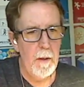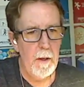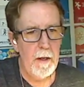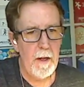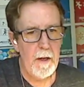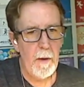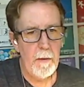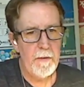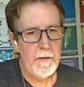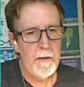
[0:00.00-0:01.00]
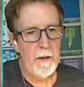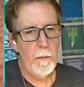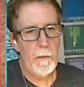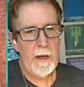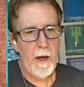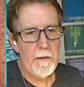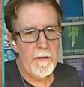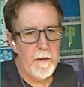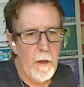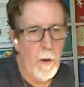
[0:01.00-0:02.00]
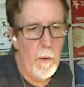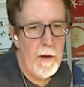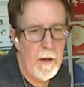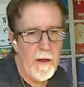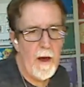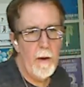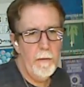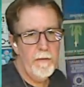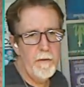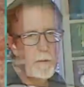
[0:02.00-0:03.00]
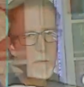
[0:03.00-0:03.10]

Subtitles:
And I noticed we got Owen in the house.